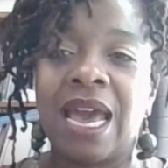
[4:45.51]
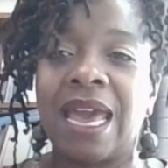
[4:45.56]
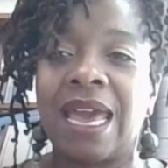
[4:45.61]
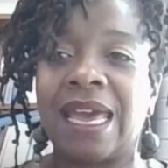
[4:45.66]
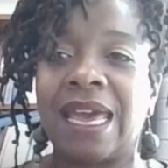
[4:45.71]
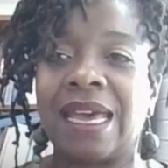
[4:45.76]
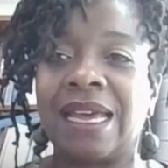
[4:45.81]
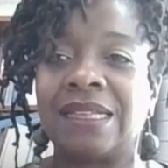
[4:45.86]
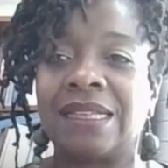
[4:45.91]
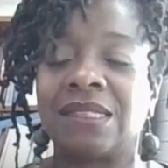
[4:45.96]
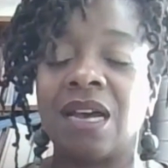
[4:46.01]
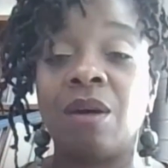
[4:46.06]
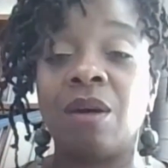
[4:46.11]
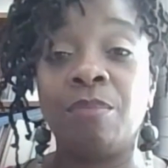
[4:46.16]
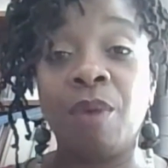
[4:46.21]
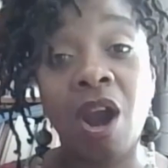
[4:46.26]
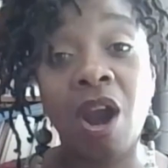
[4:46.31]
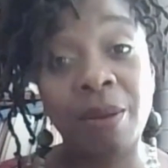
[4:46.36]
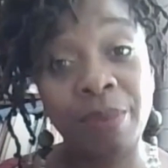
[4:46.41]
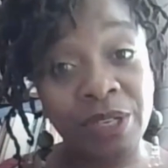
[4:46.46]
and
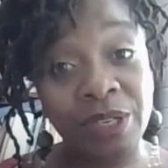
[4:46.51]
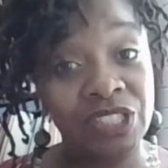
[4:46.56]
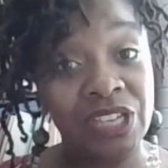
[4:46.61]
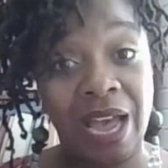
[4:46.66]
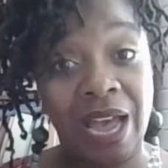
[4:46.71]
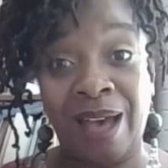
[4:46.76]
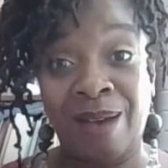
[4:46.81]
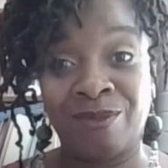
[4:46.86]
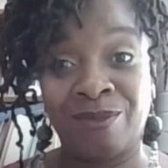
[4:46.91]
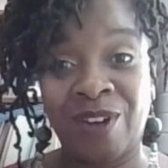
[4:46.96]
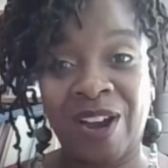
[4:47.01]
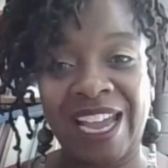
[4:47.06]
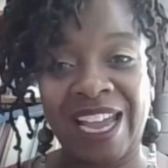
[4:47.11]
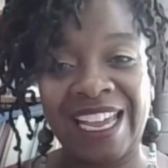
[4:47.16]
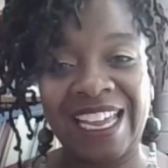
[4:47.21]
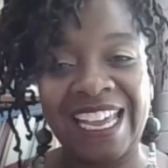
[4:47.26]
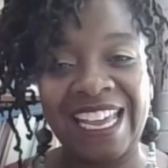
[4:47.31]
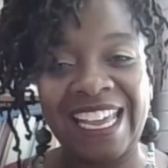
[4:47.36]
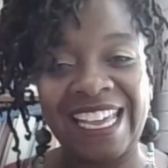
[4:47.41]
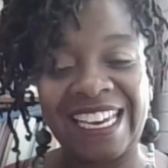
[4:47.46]
a barbershop, right?